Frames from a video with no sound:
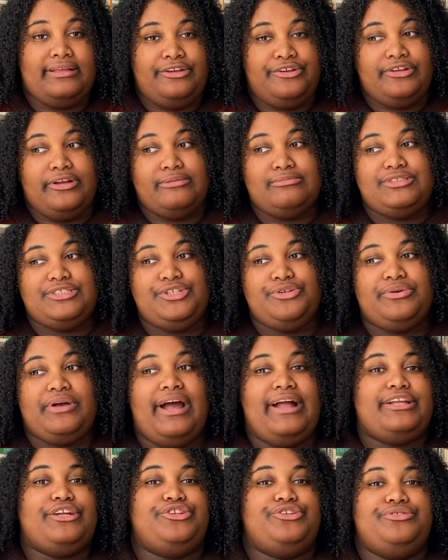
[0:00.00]
You know, I'm still
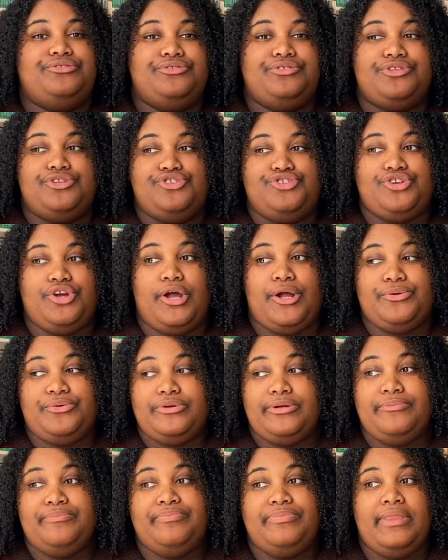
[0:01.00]
kind of new to the
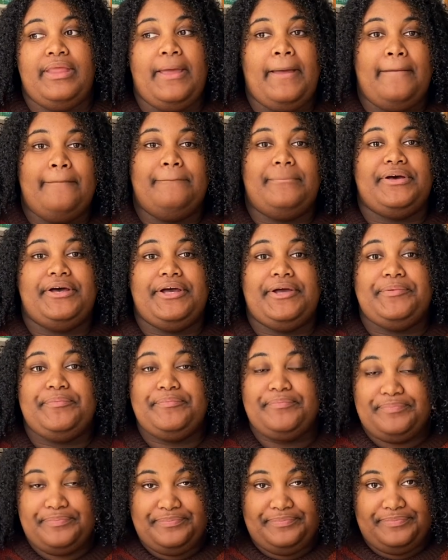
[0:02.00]
genre, but
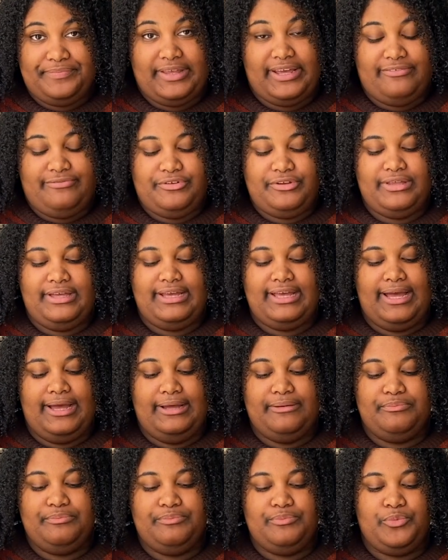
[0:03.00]
I feel like
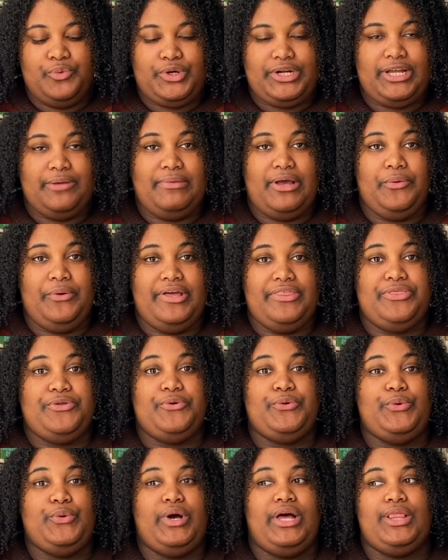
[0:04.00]
I'm working my way
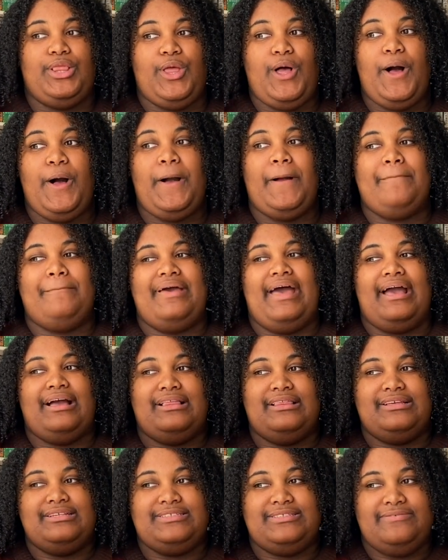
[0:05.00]
through a long
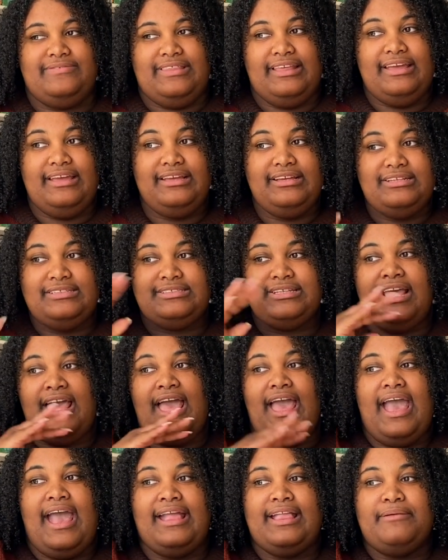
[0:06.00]
backlist of things,
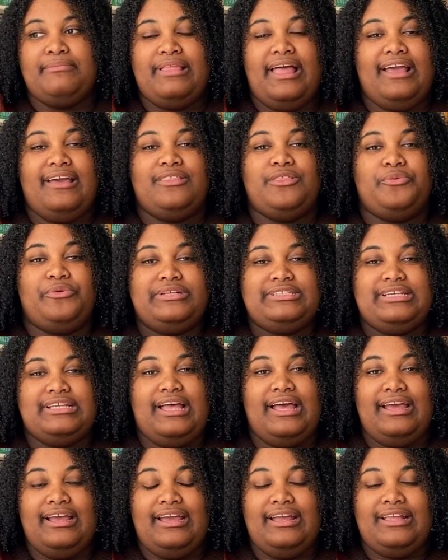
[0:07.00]
and I'm liking the ones I
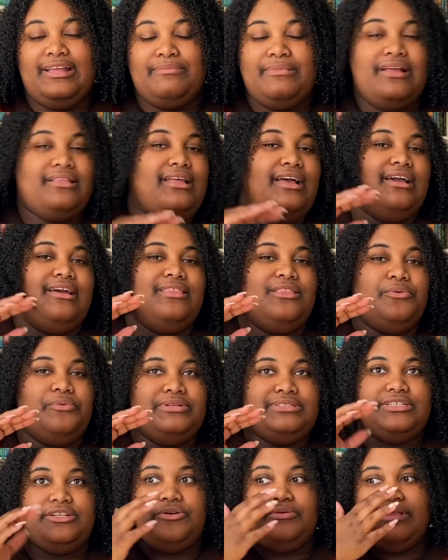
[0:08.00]
like, and I'm not liking the
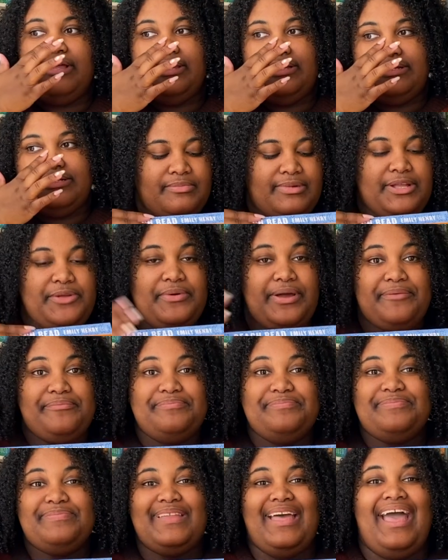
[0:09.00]
ones I don't like. Anyway,
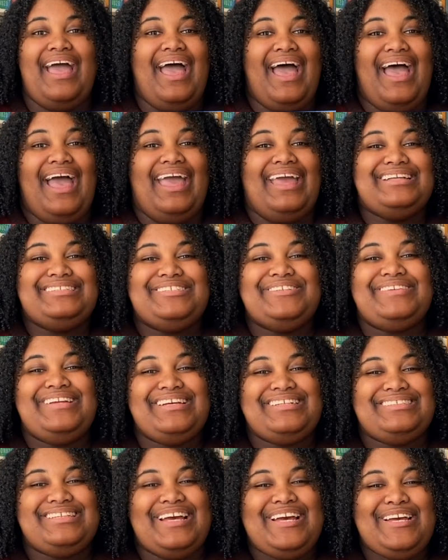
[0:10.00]
until
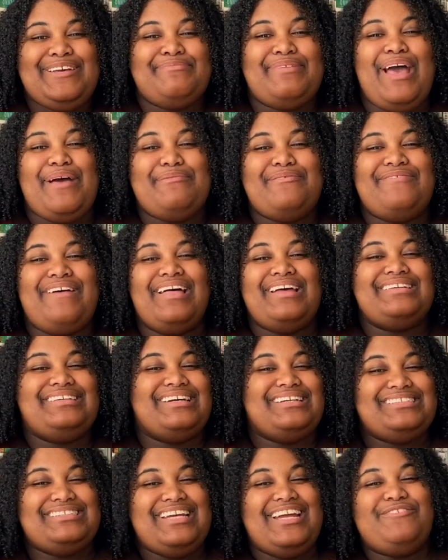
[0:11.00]
next time, happy
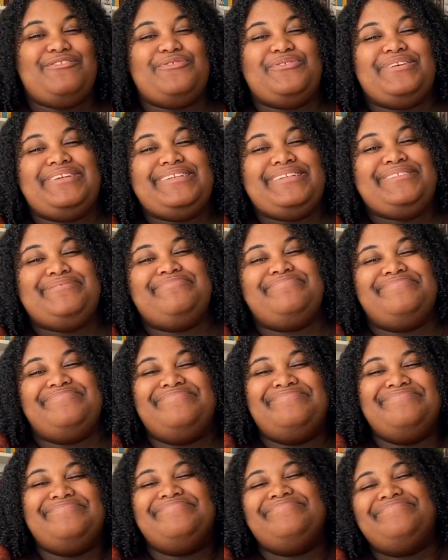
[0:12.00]
Valentine's Day, everyone.
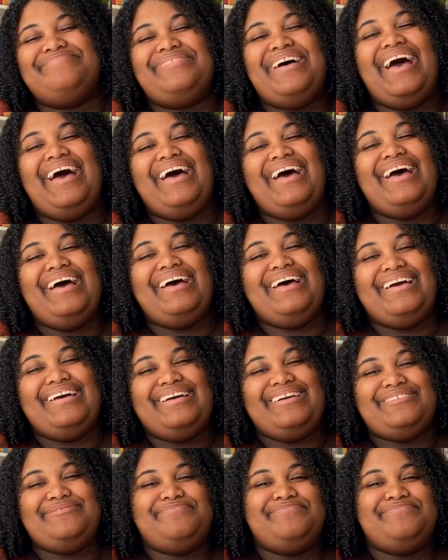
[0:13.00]
Bye!